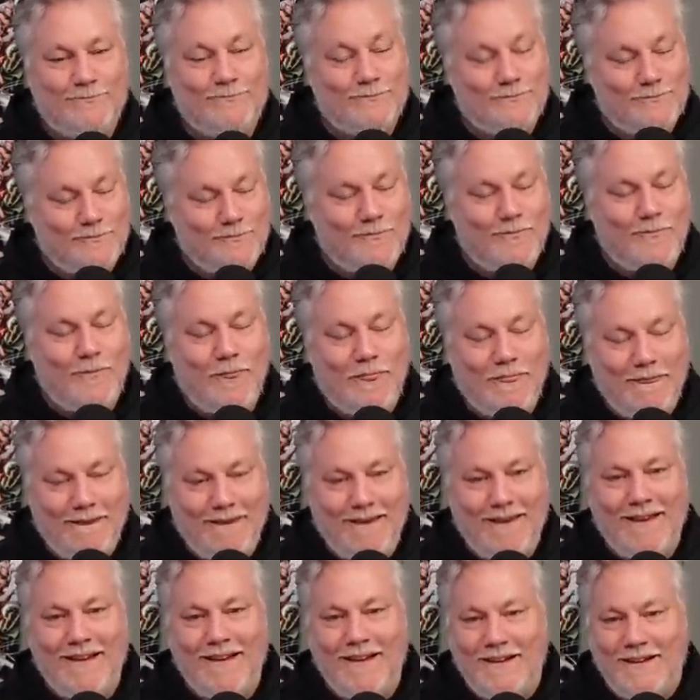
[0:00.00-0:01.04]

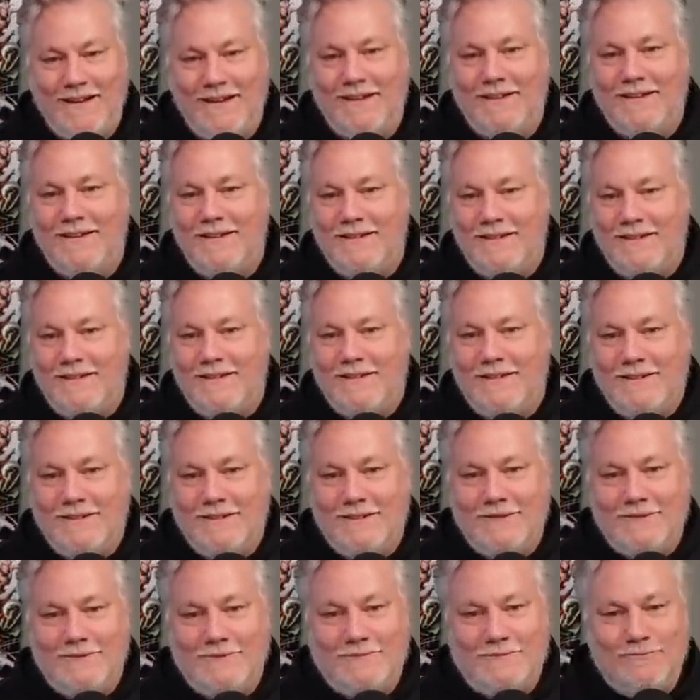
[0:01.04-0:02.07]

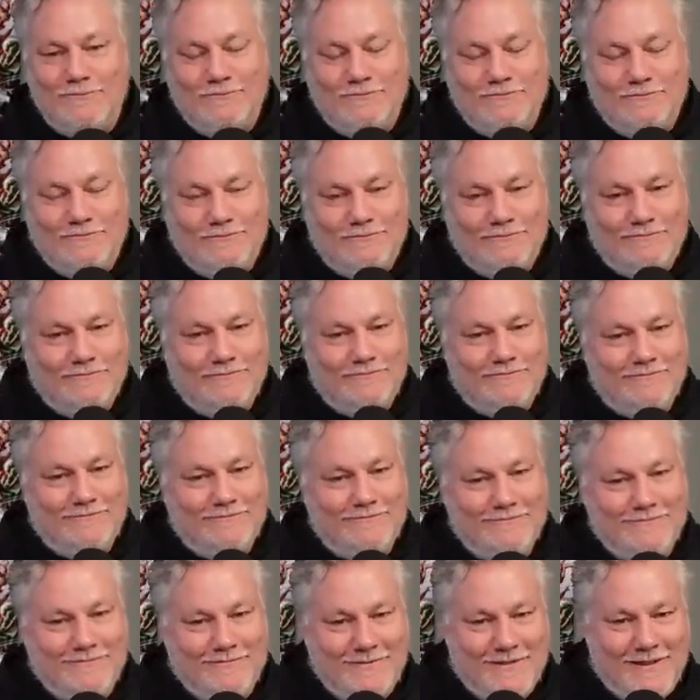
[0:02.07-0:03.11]

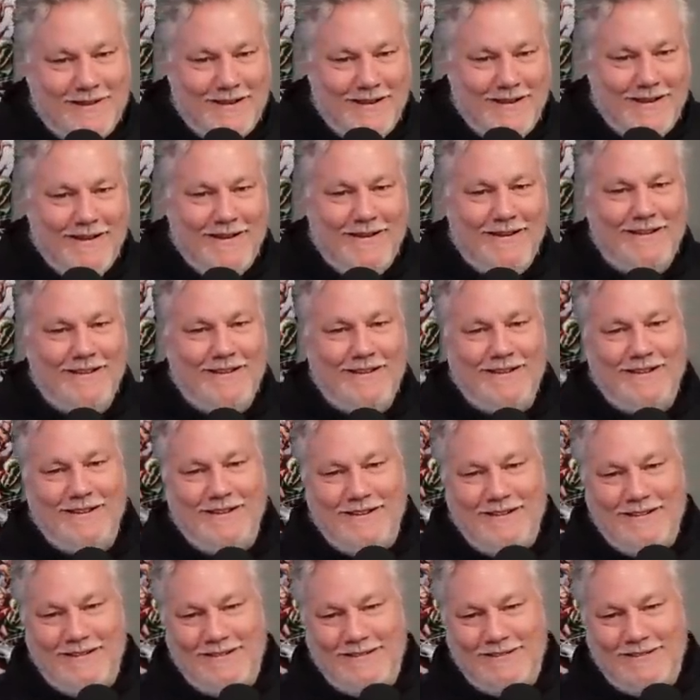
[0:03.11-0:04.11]
(not speaking)